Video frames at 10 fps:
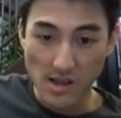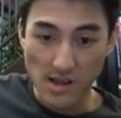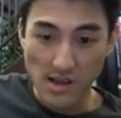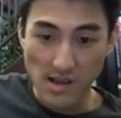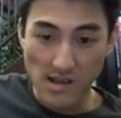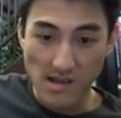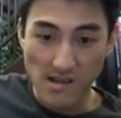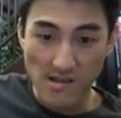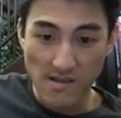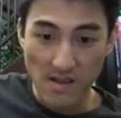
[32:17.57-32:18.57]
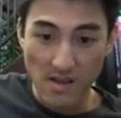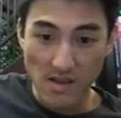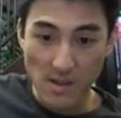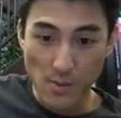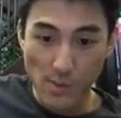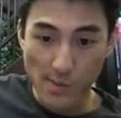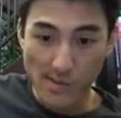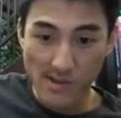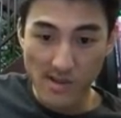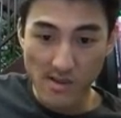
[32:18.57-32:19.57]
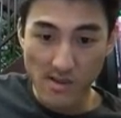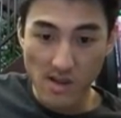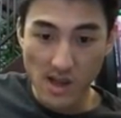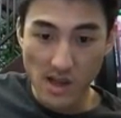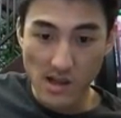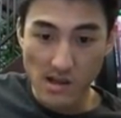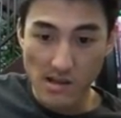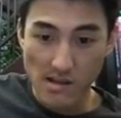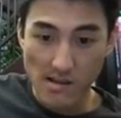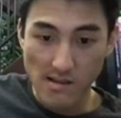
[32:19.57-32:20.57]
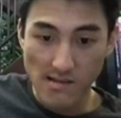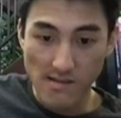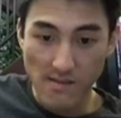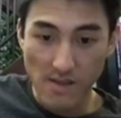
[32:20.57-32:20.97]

Nobody speaks.